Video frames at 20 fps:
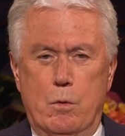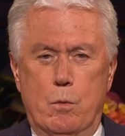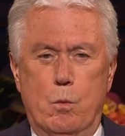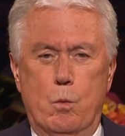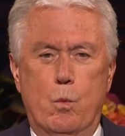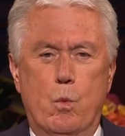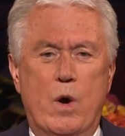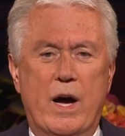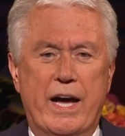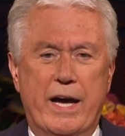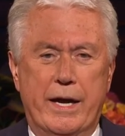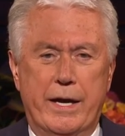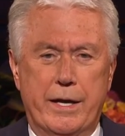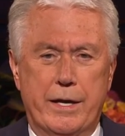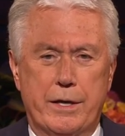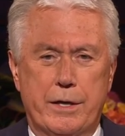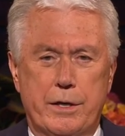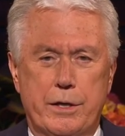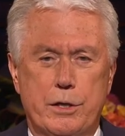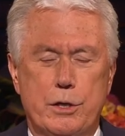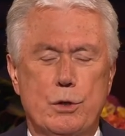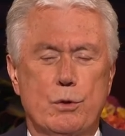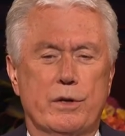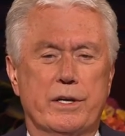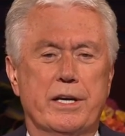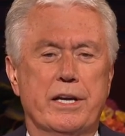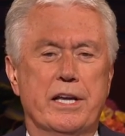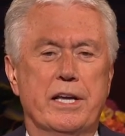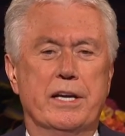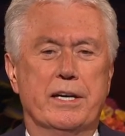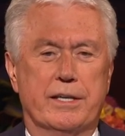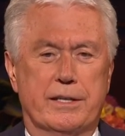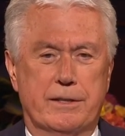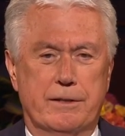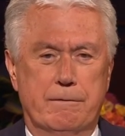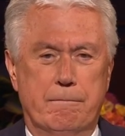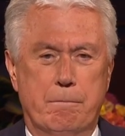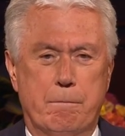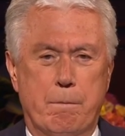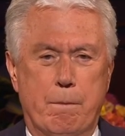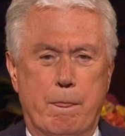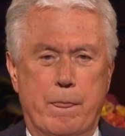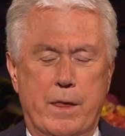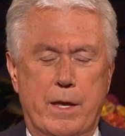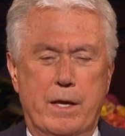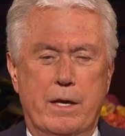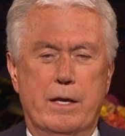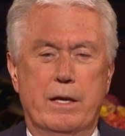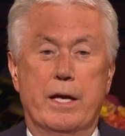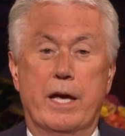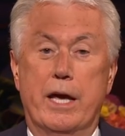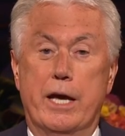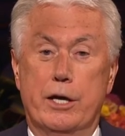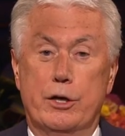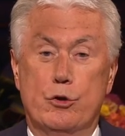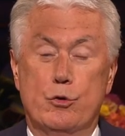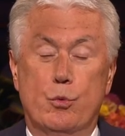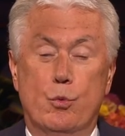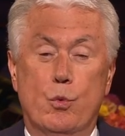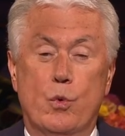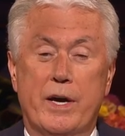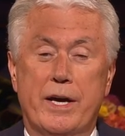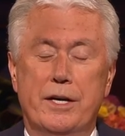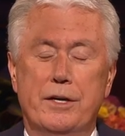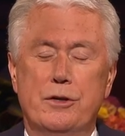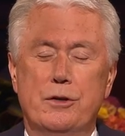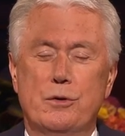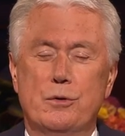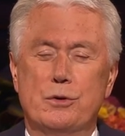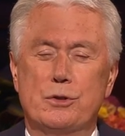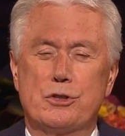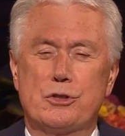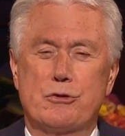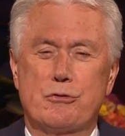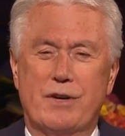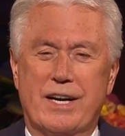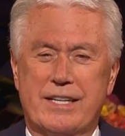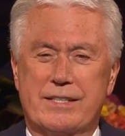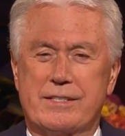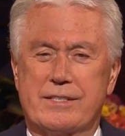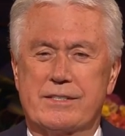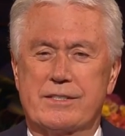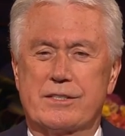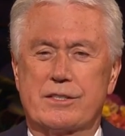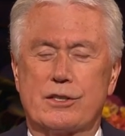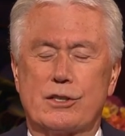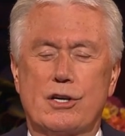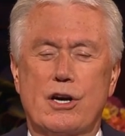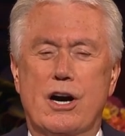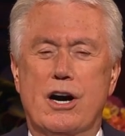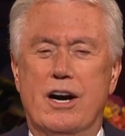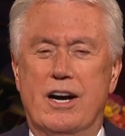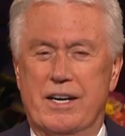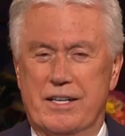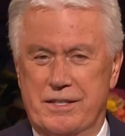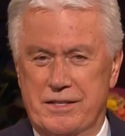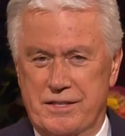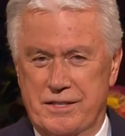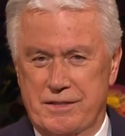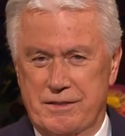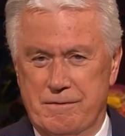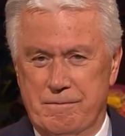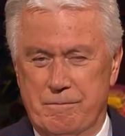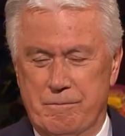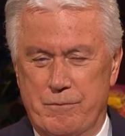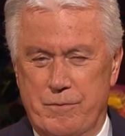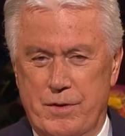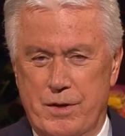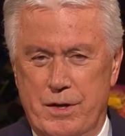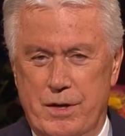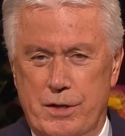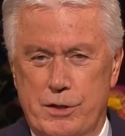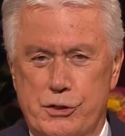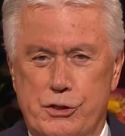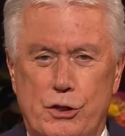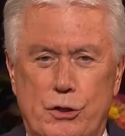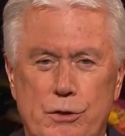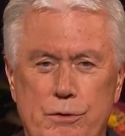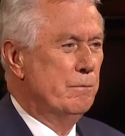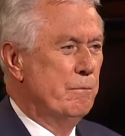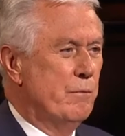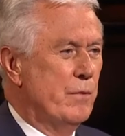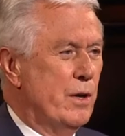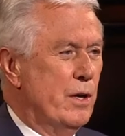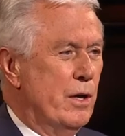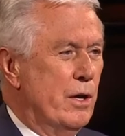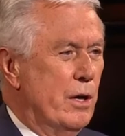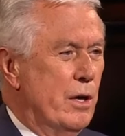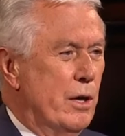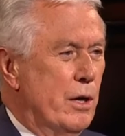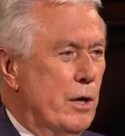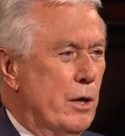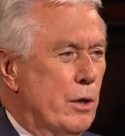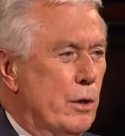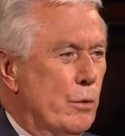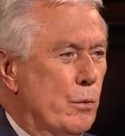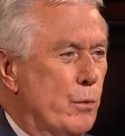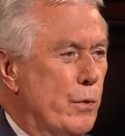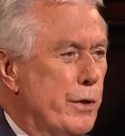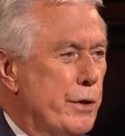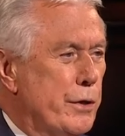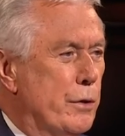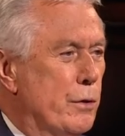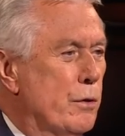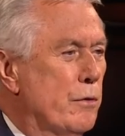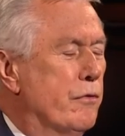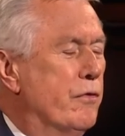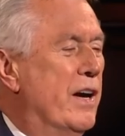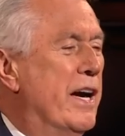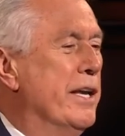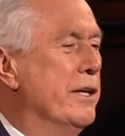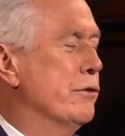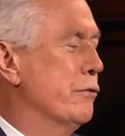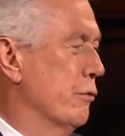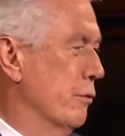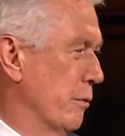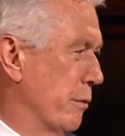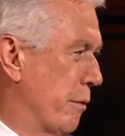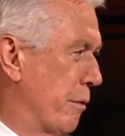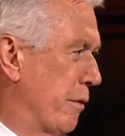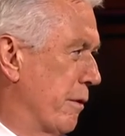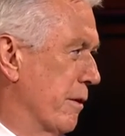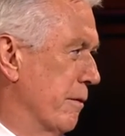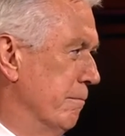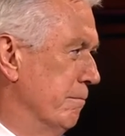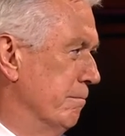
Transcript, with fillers: why you are here, and when you trust God. So, where do you find truth?